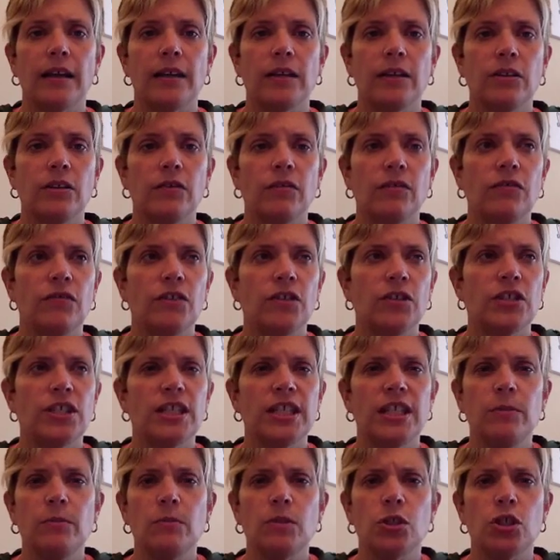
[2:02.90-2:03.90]
you
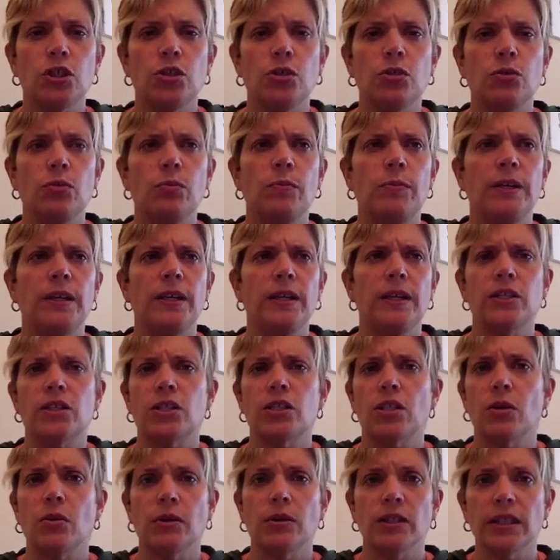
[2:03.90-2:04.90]
seem to be
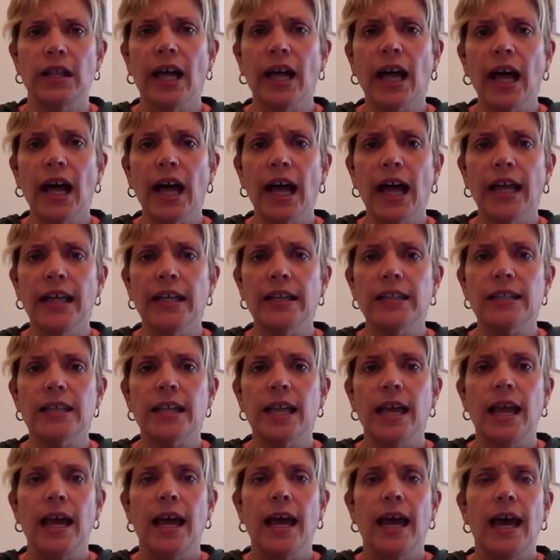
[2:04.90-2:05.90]
so aligned
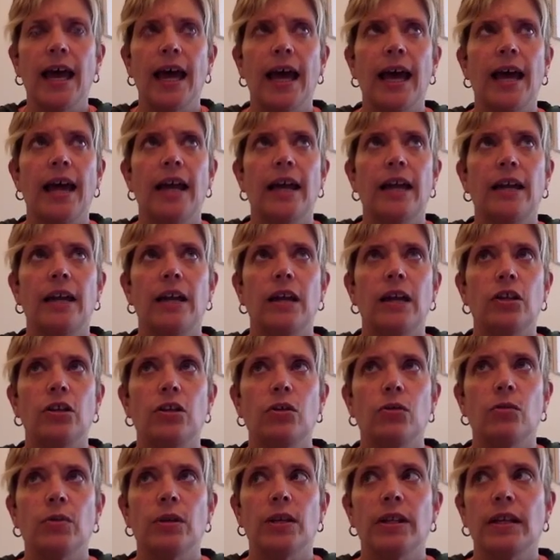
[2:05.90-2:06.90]
and
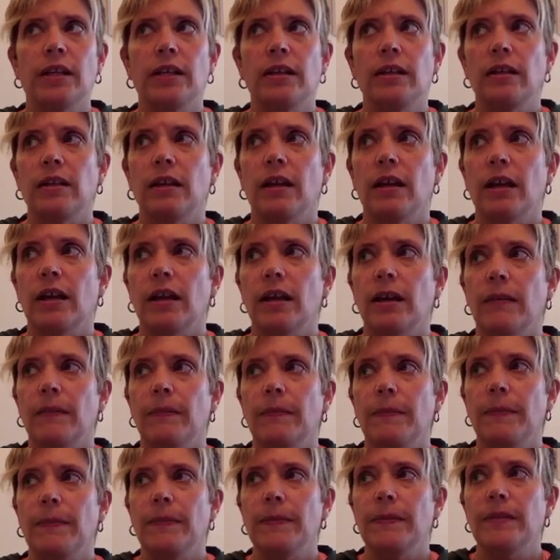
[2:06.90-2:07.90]
you really
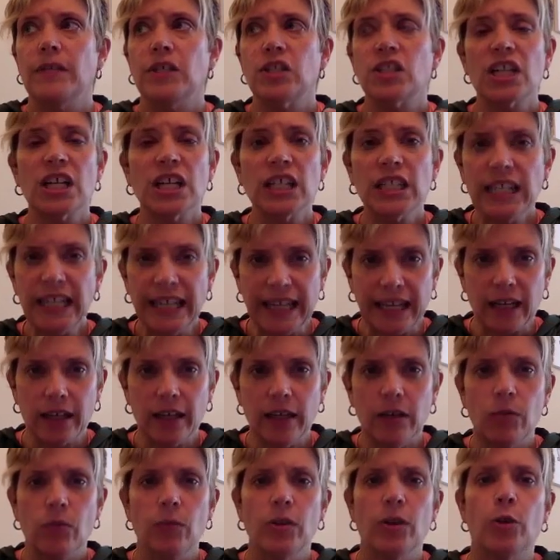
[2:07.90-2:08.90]
just click
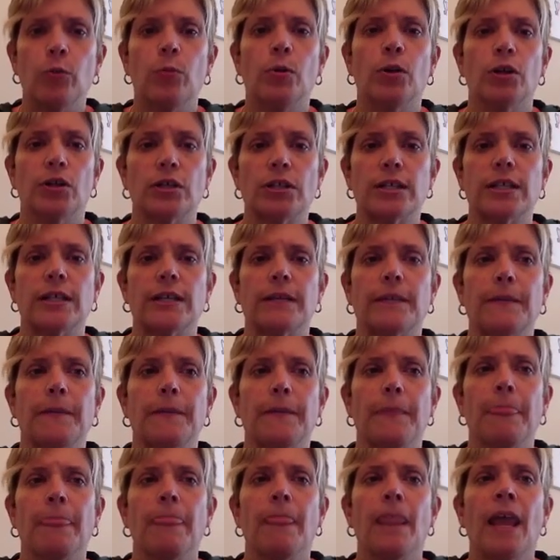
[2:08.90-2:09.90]
with a person.
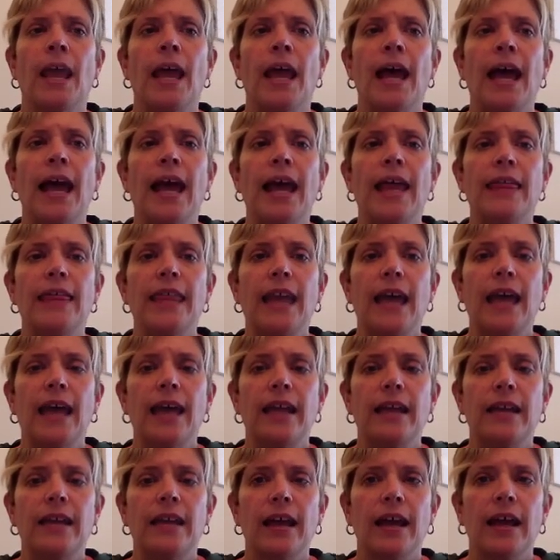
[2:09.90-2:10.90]
And
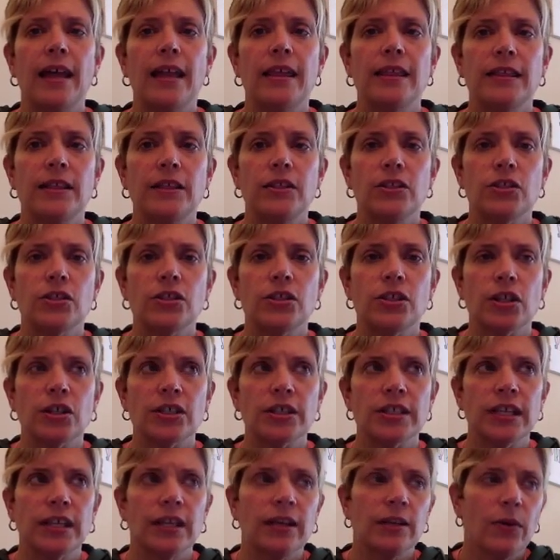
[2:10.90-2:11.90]
then you start
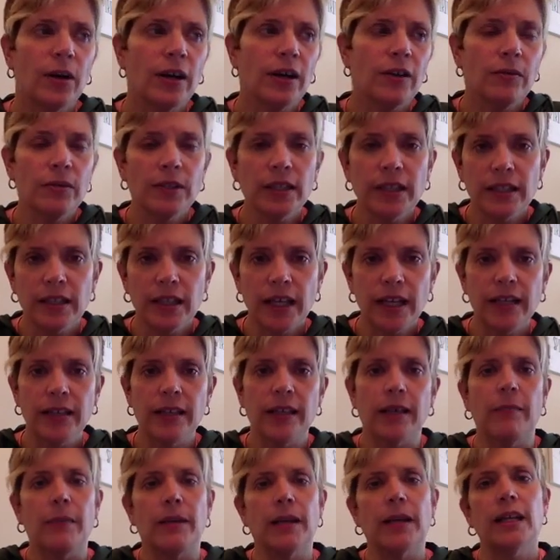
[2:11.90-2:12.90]
saying, well, I really like
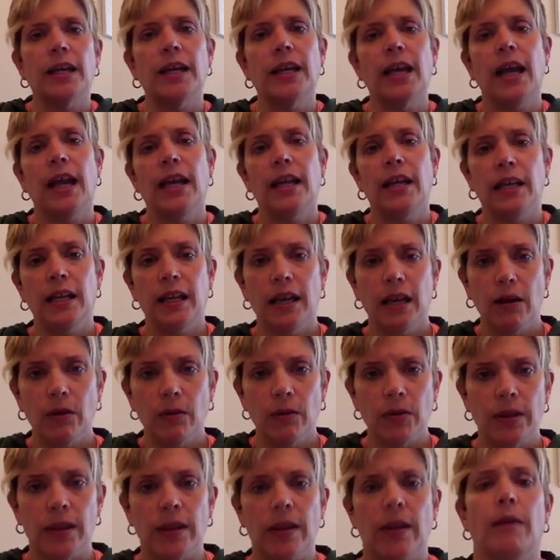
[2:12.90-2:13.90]
them. I like hanging out
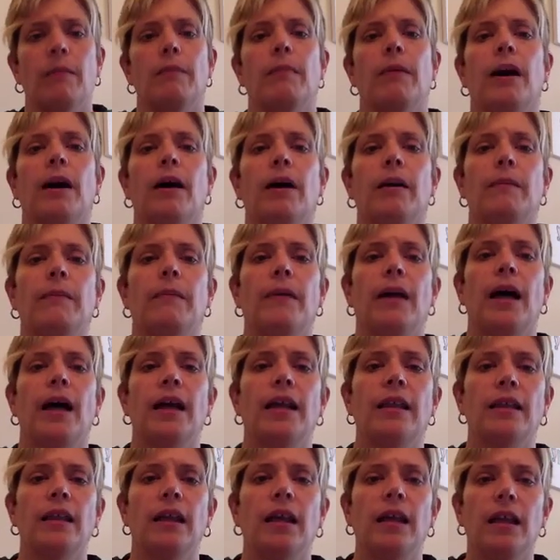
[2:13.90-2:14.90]
with them. I
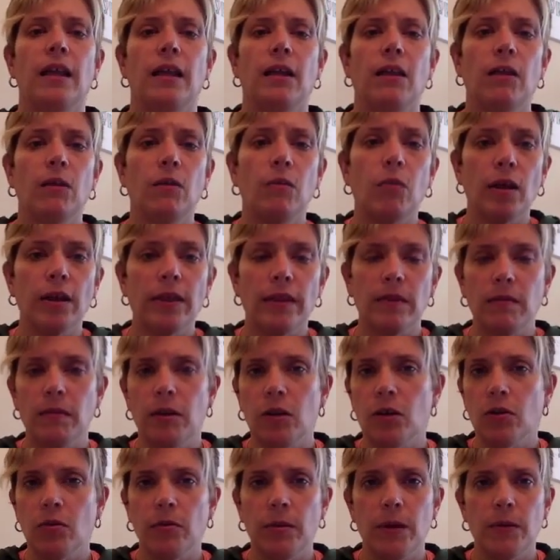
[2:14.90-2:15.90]
like what,
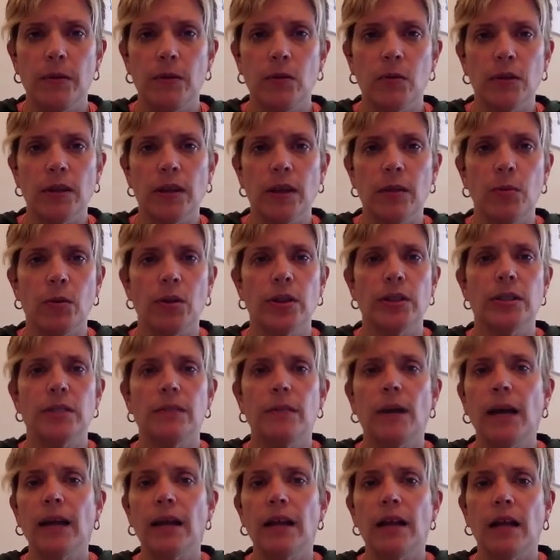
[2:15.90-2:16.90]
maybe what they bring to
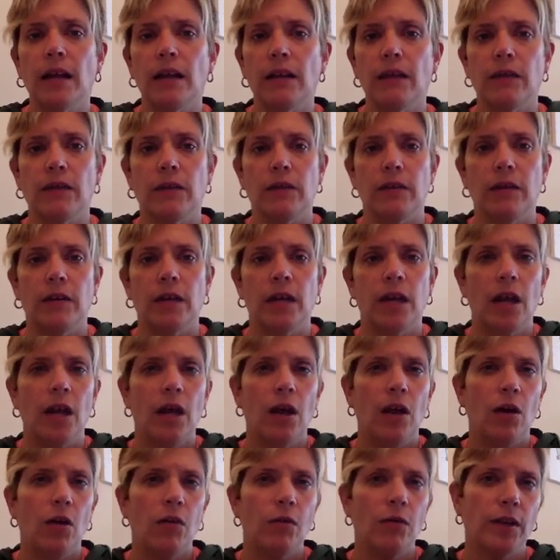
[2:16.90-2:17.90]
my life, and
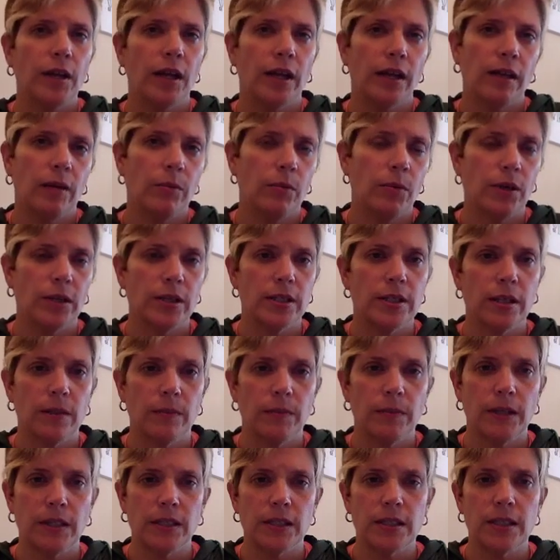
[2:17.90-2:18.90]
hopefully I can bring
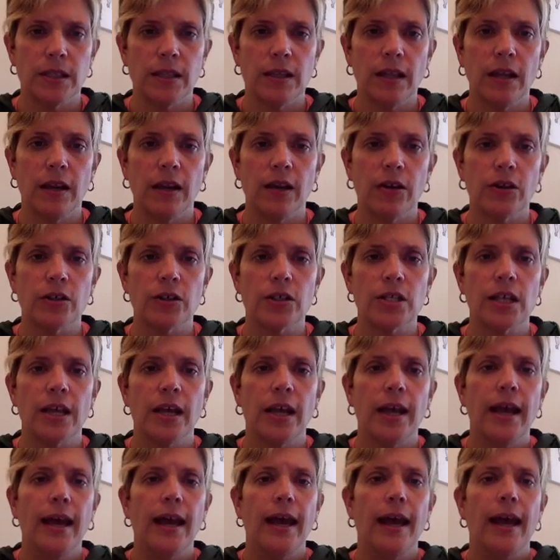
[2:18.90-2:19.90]
something to theirs.
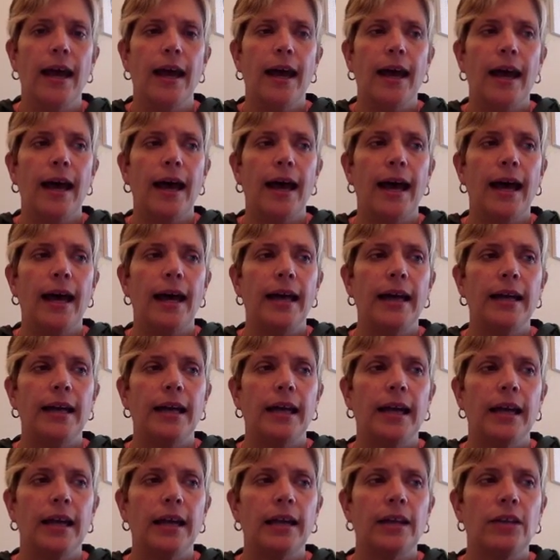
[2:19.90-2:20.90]
And
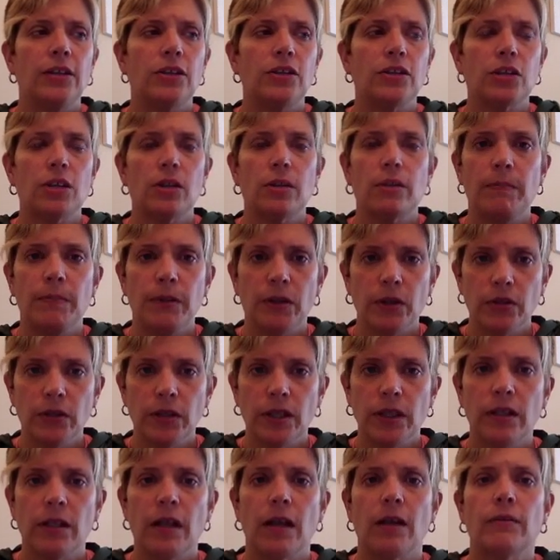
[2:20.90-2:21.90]
you start
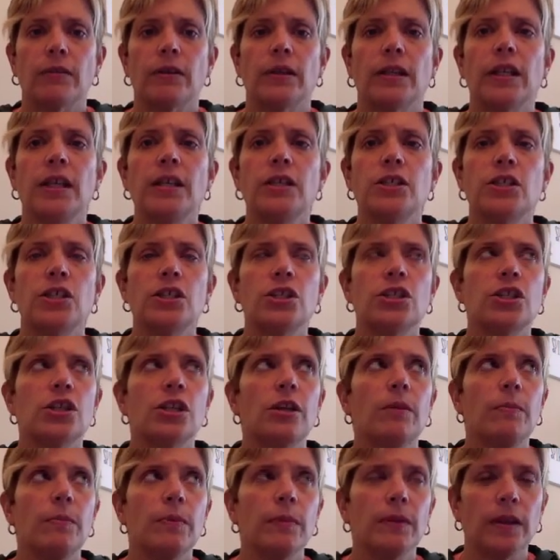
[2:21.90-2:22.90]
building that
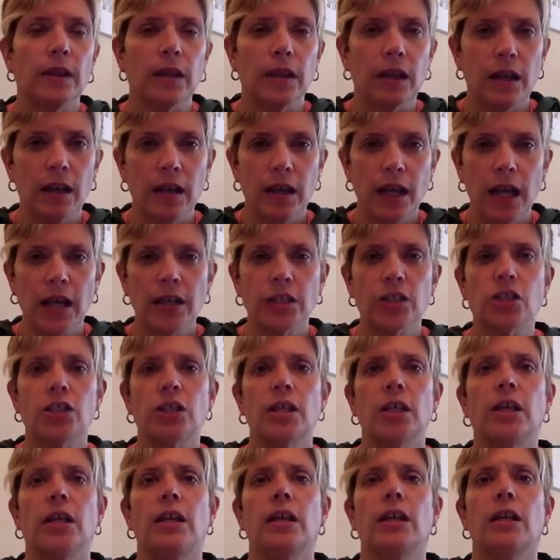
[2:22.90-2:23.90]
relationship and the
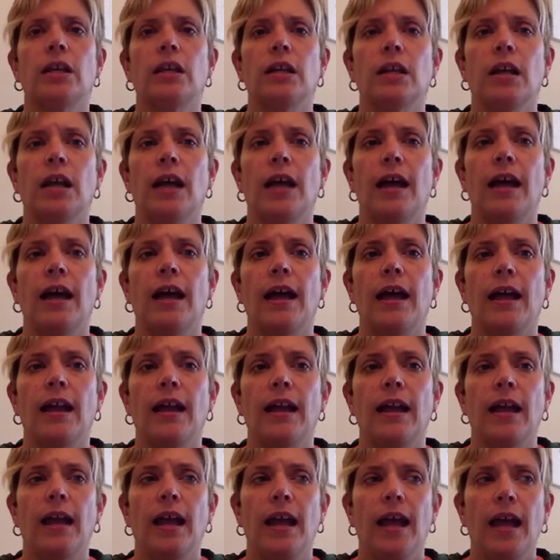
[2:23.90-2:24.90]
connection, and